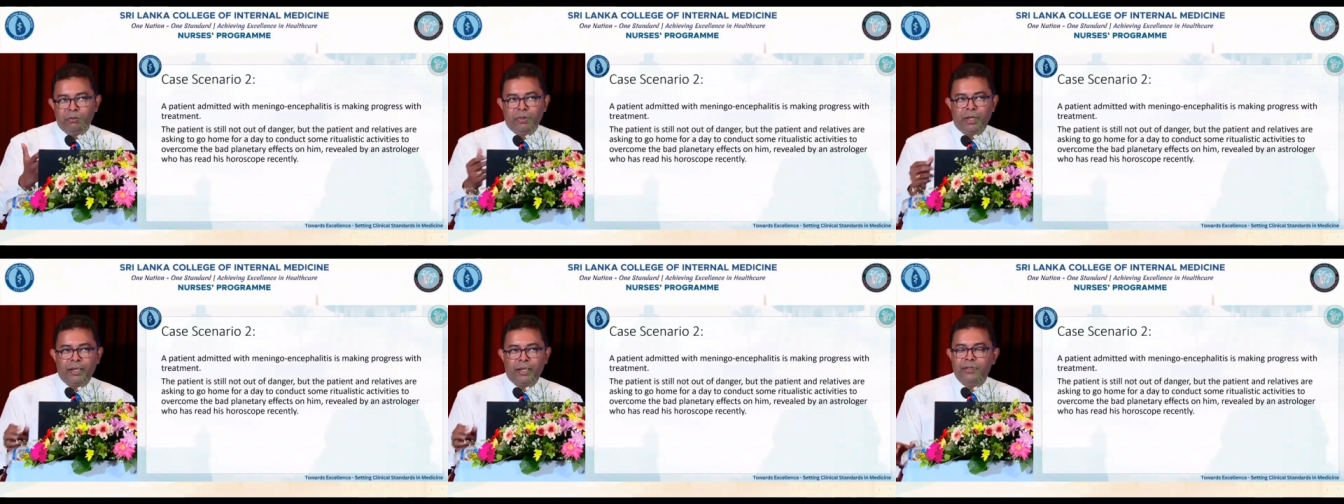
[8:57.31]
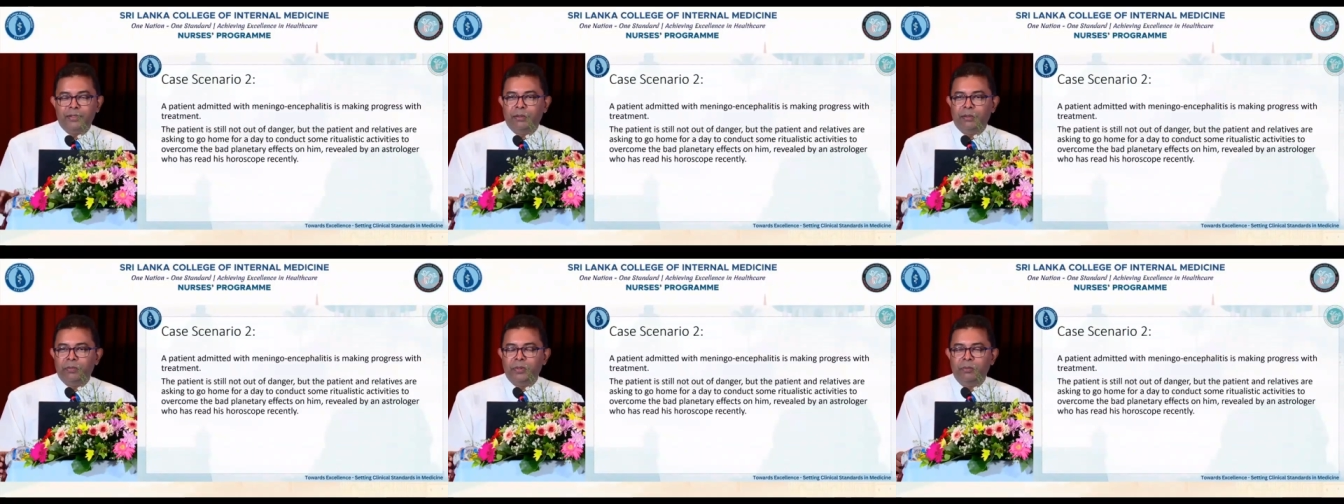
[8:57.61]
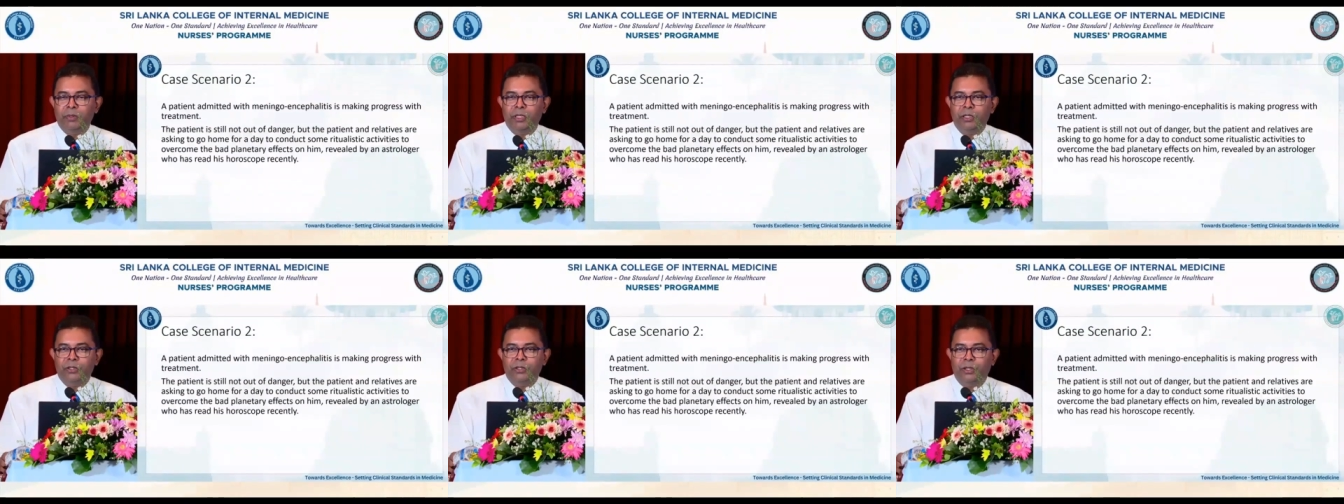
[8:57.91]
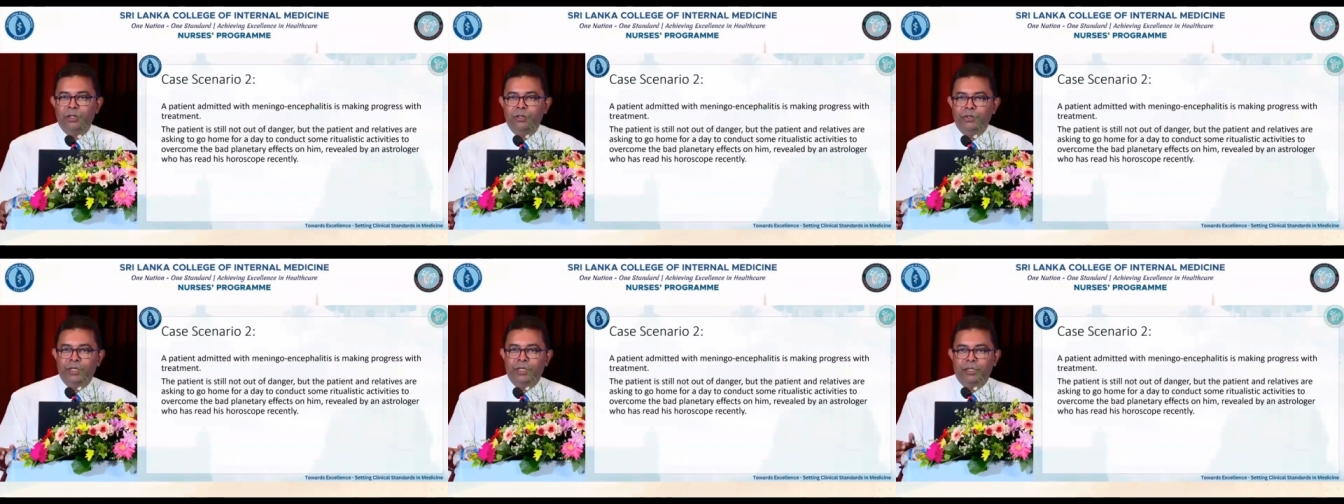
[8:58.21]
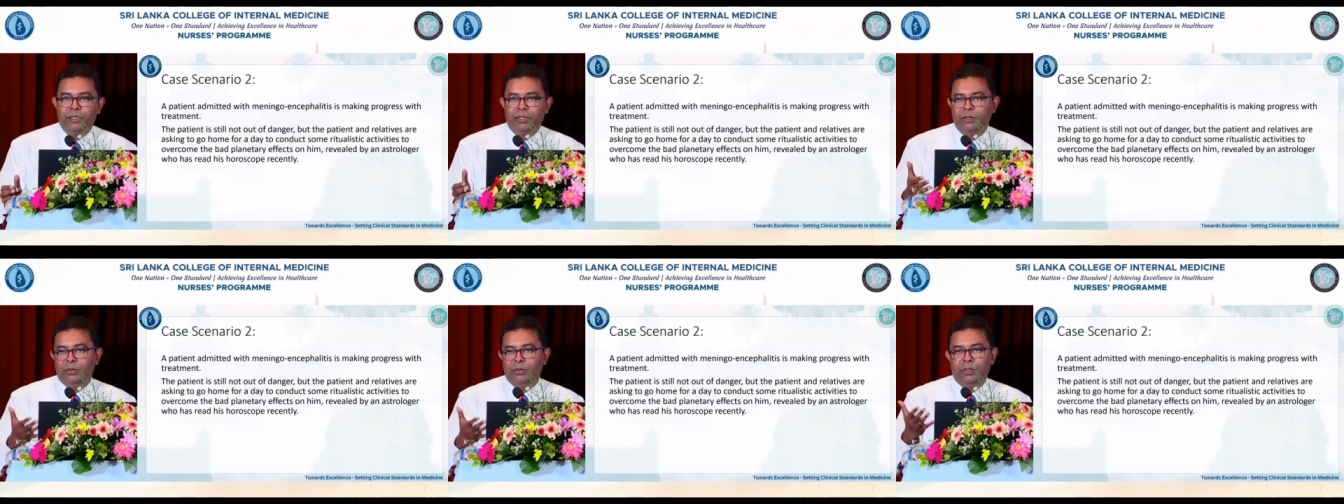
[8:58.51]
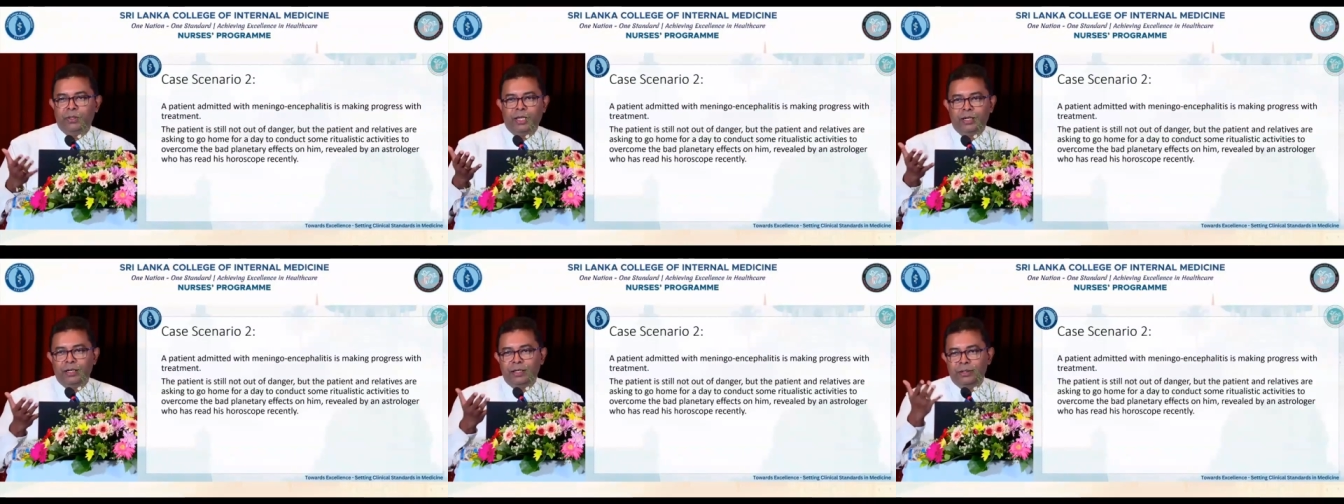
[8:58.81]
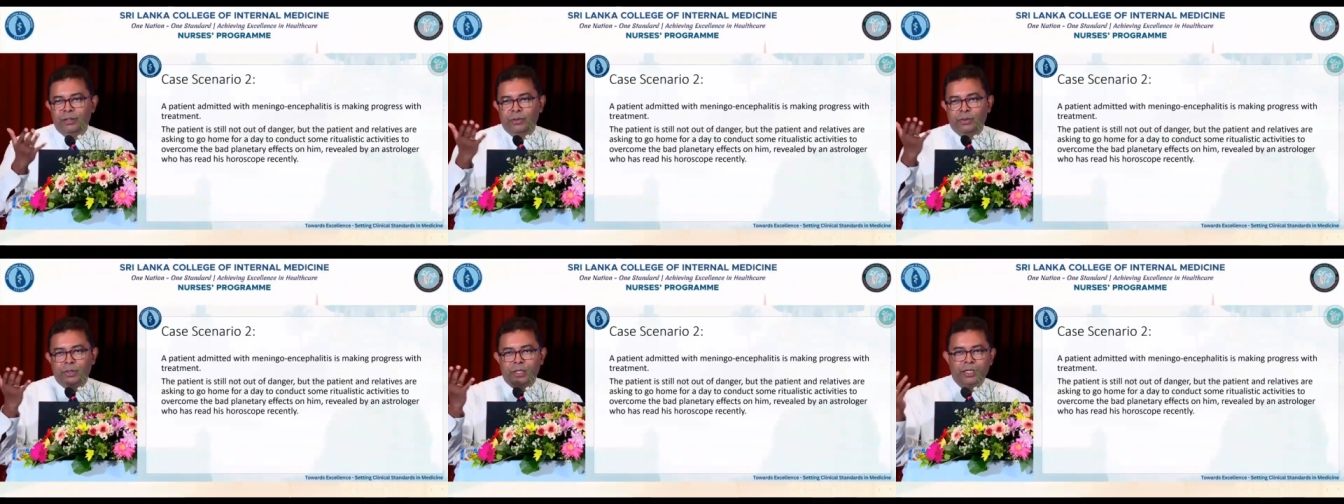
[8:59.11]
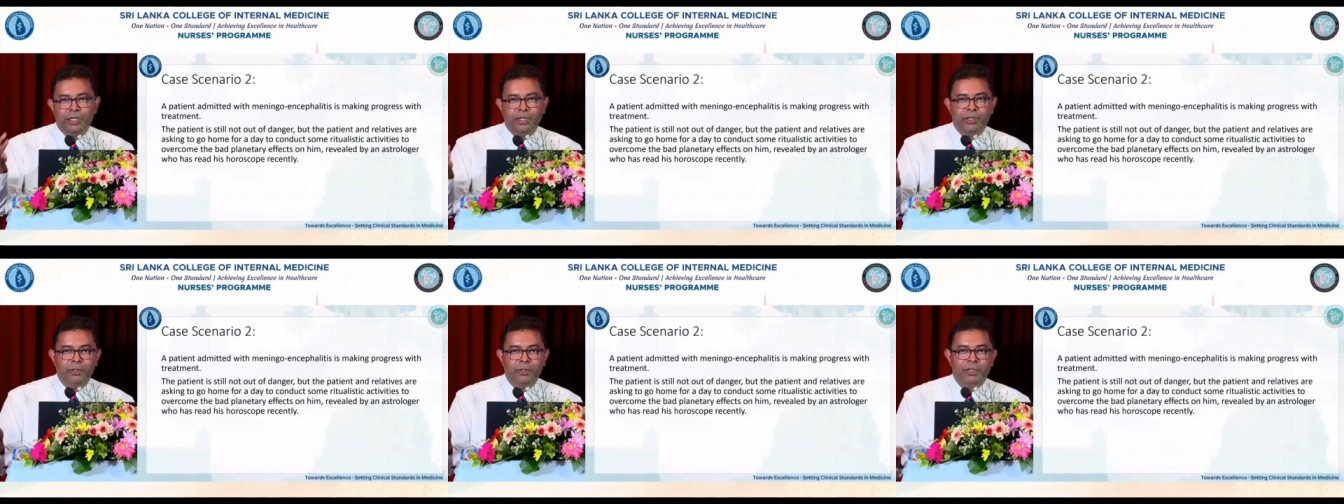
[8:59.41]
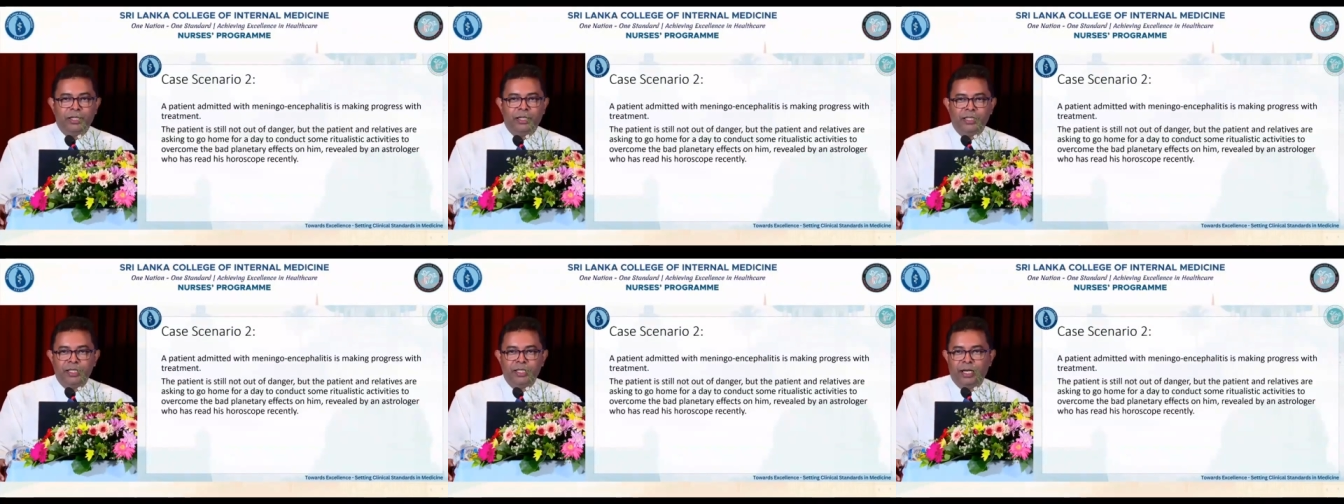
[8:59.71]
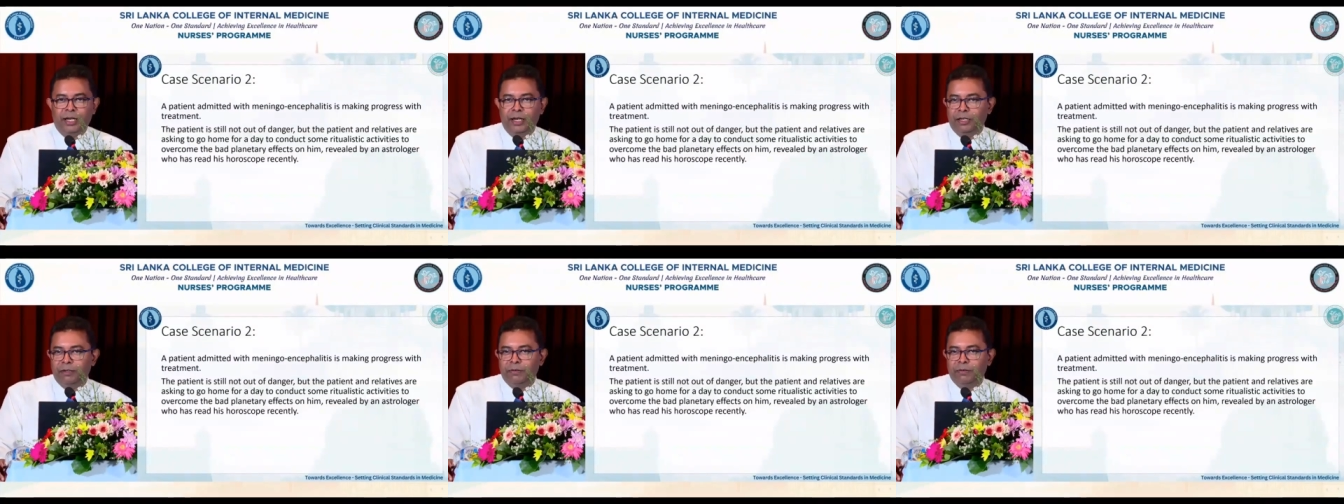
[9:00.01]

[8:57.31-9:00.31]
acceptable solution. You tell, okay, chant